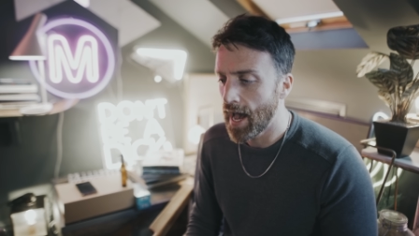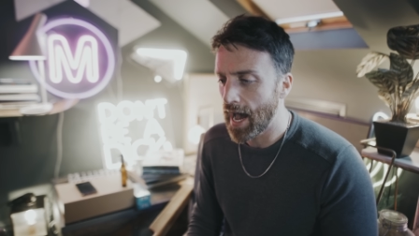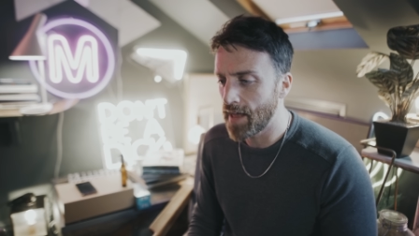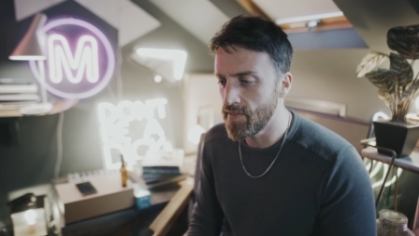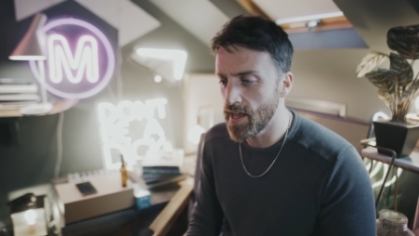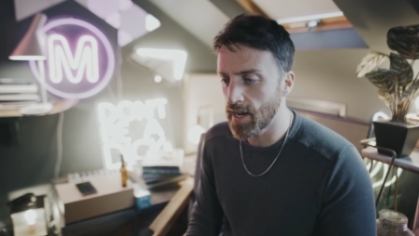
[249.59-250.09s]

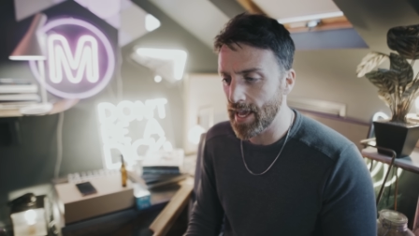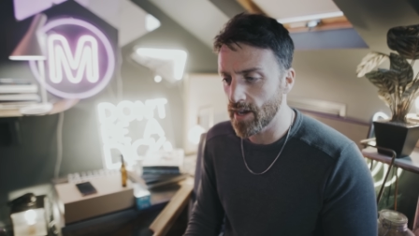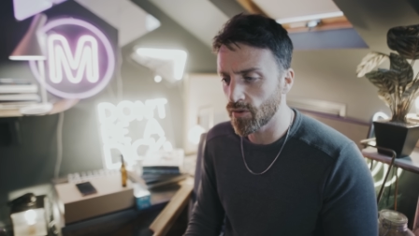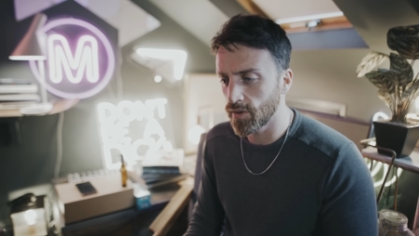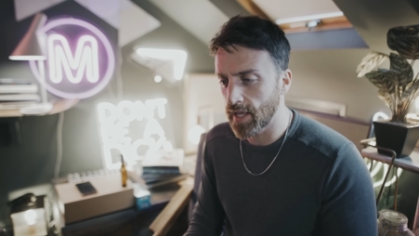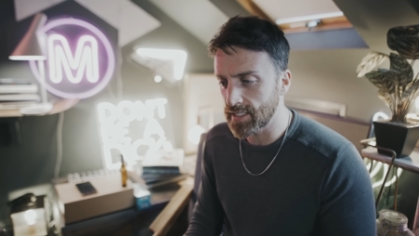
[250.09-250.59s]
And then later
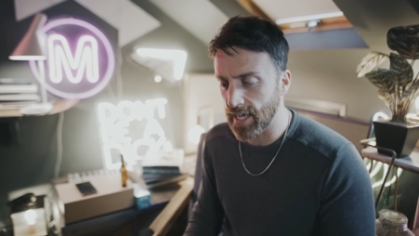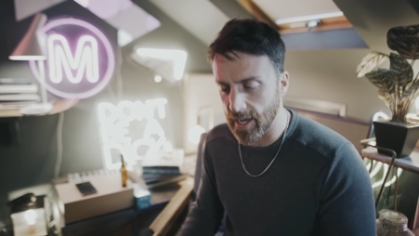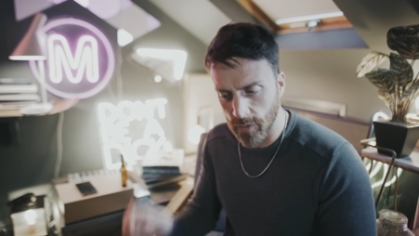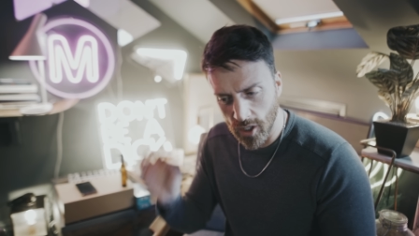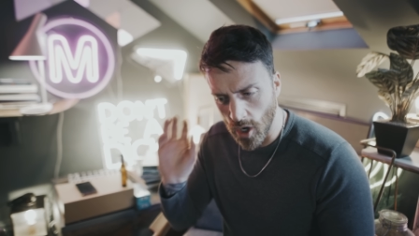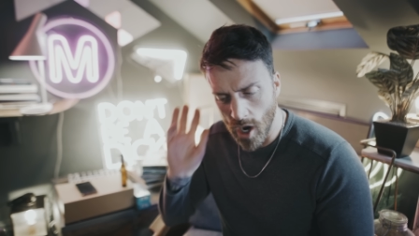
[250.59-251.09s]
on that day
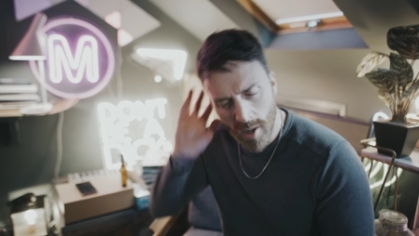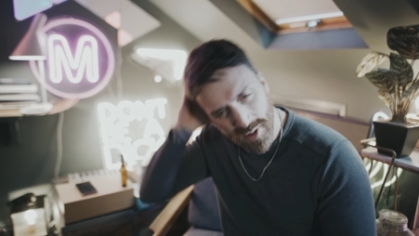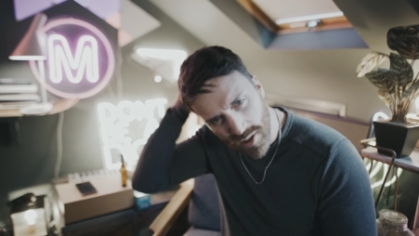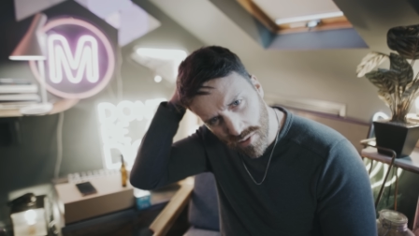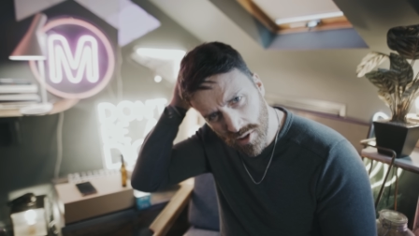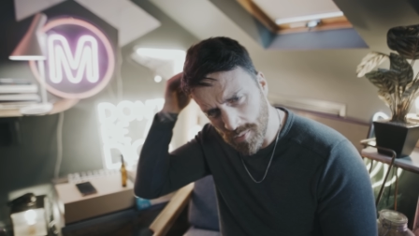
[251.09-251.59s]
when I got home, I was
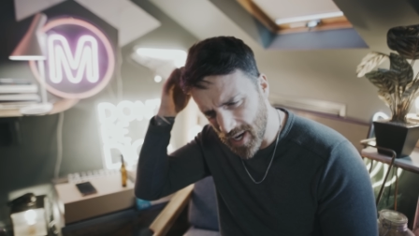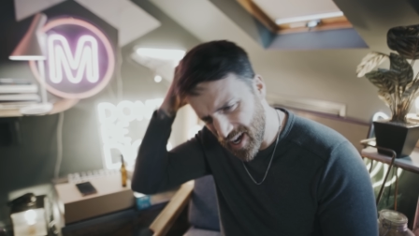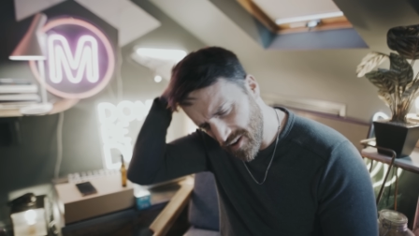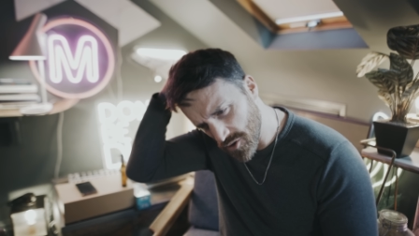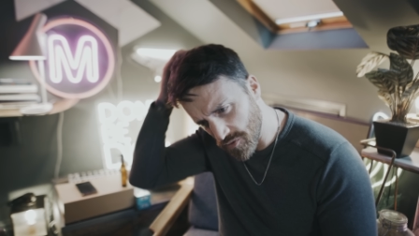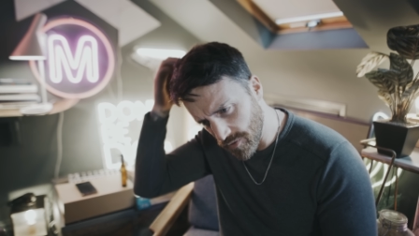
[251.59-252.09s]
like, oh God, my
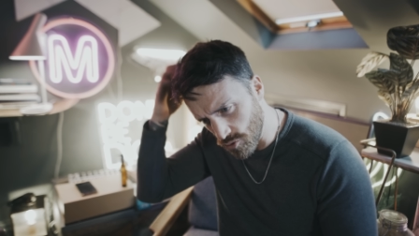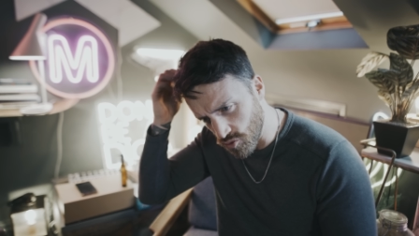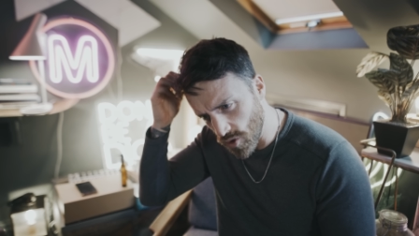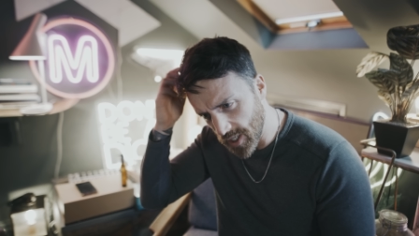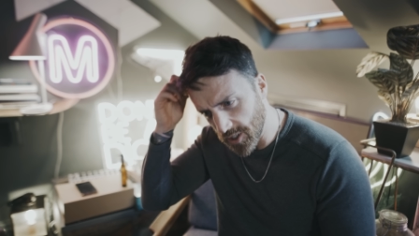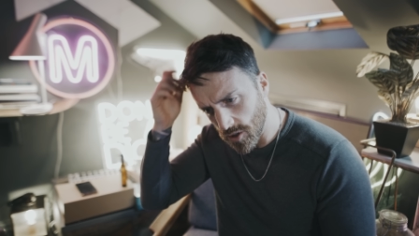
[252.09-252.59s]
hair just feels
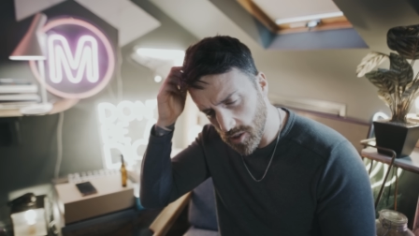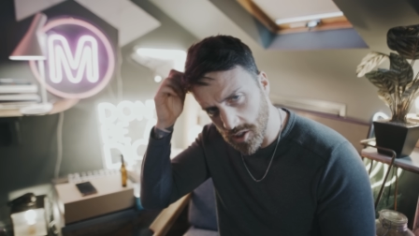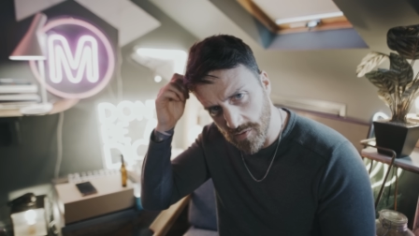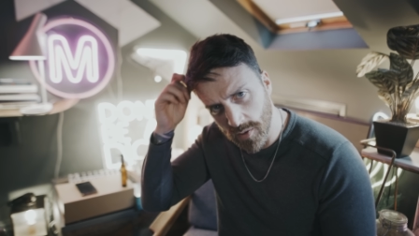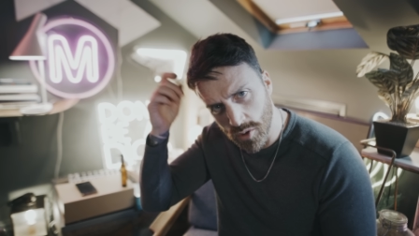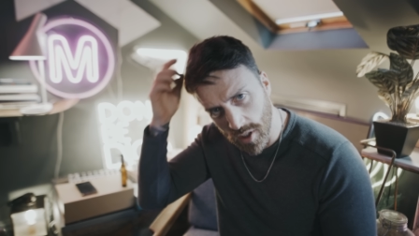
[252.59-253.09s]
really good. It
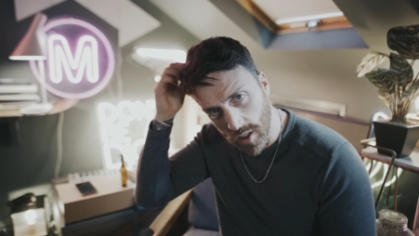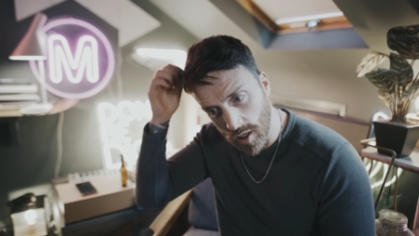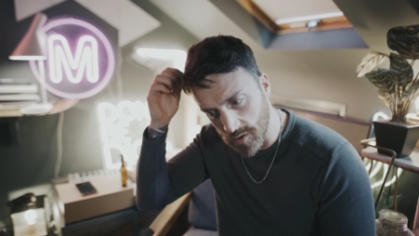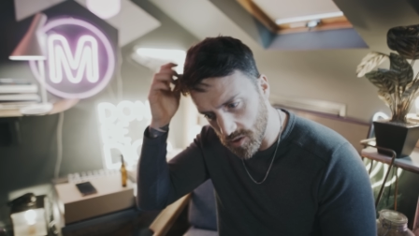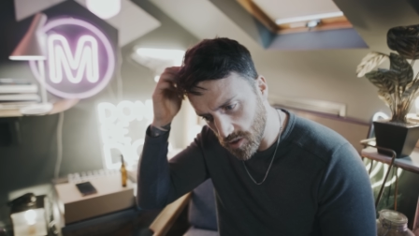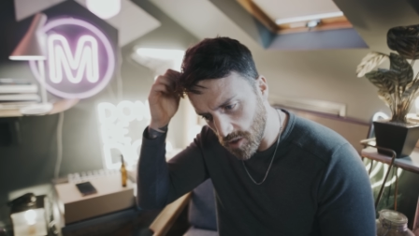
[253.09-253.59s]
just feels like I
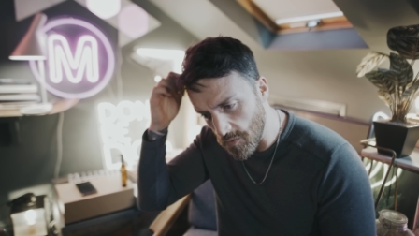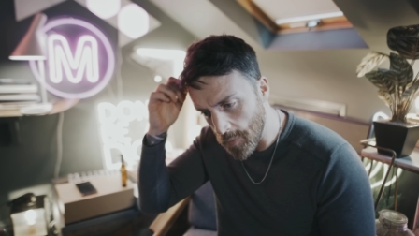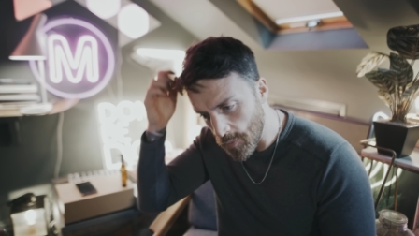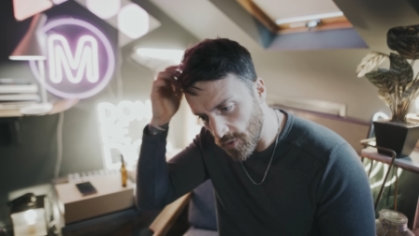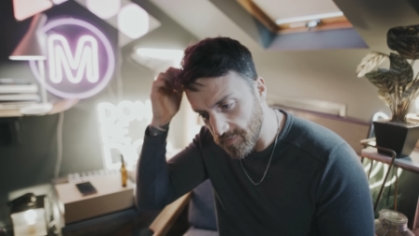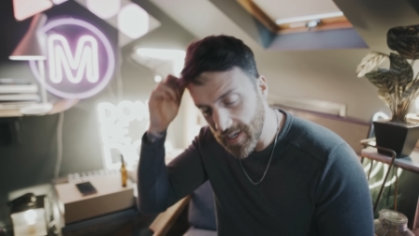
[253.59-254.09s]
don't
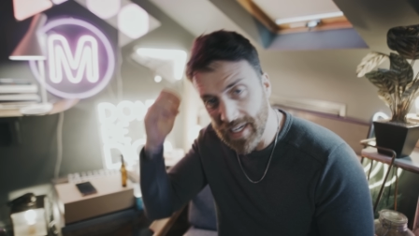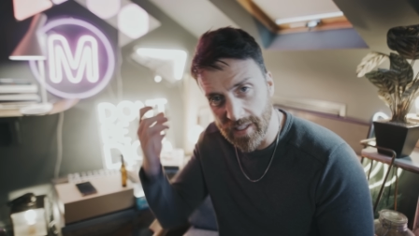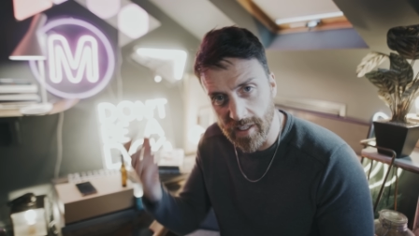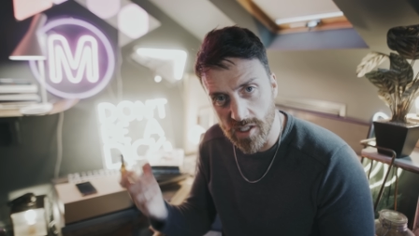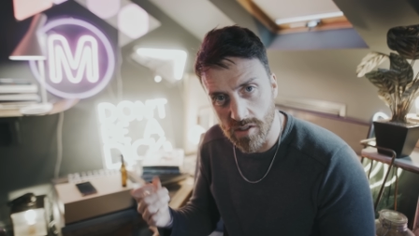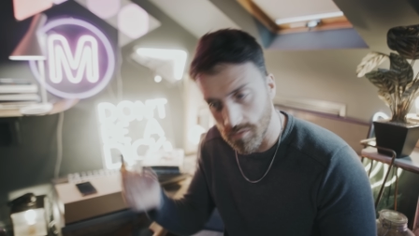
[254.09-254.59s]
remember it feeling
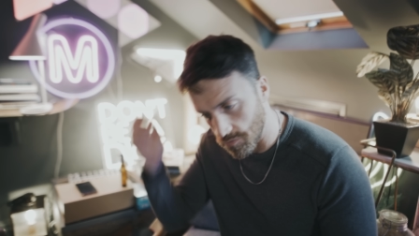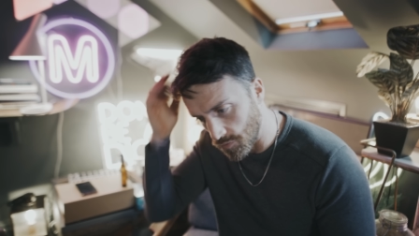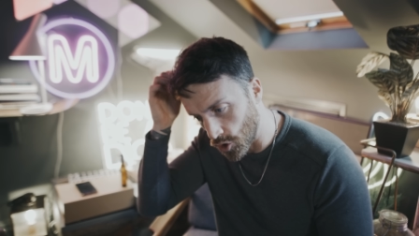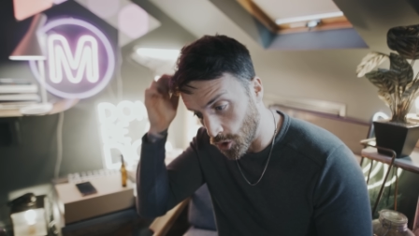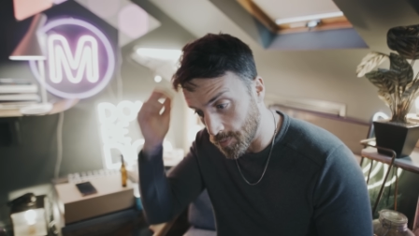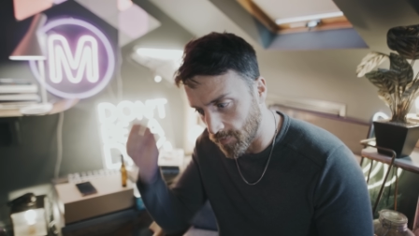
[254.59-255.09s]
this
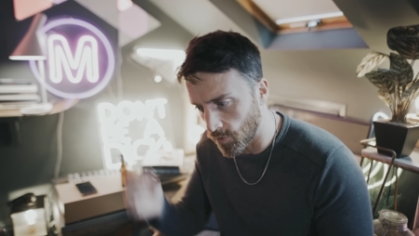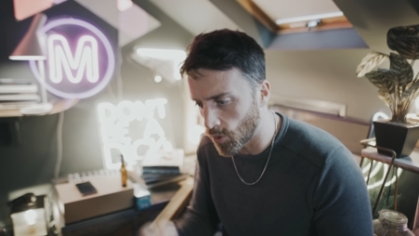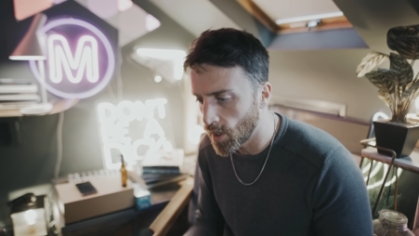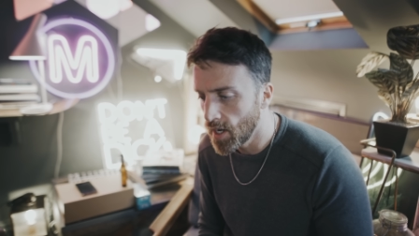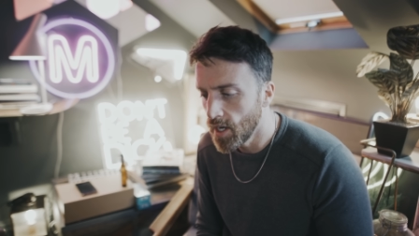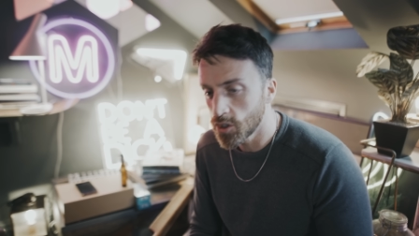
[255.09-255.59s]
good before.
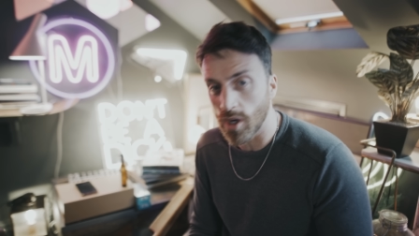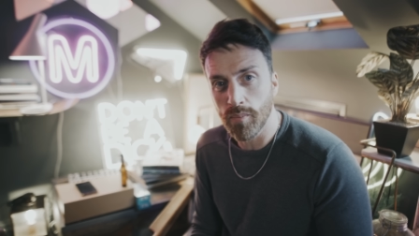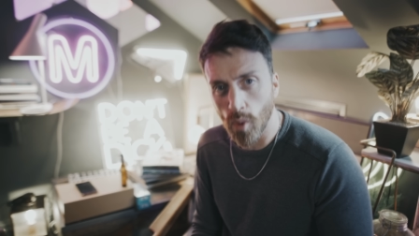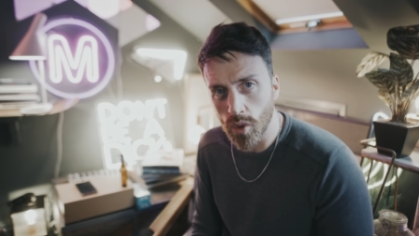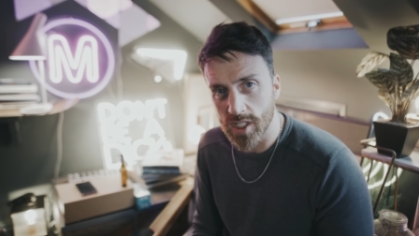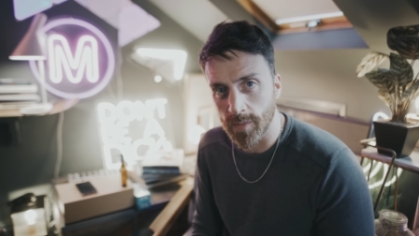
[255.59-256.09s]
So I
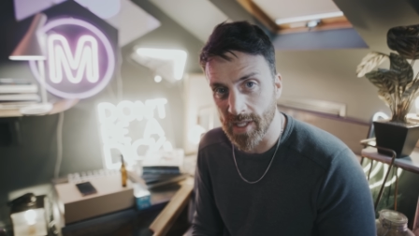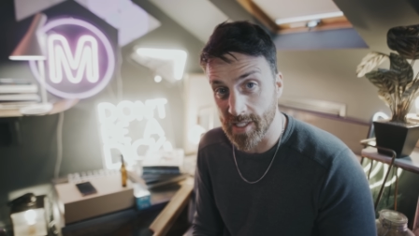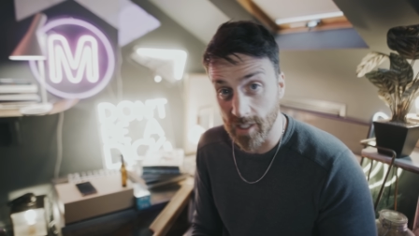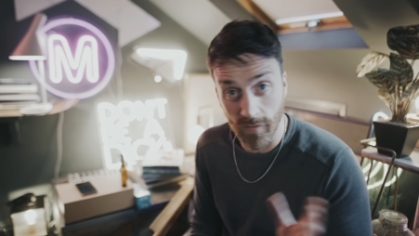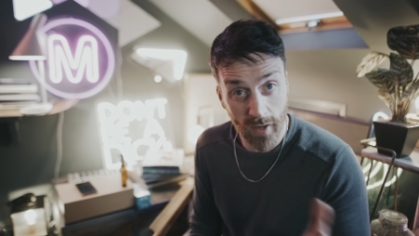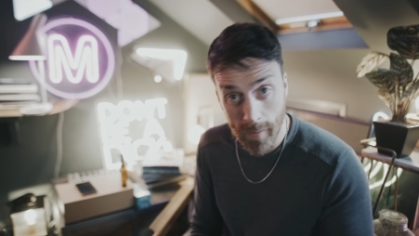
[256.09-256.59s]
bought some of this stuff on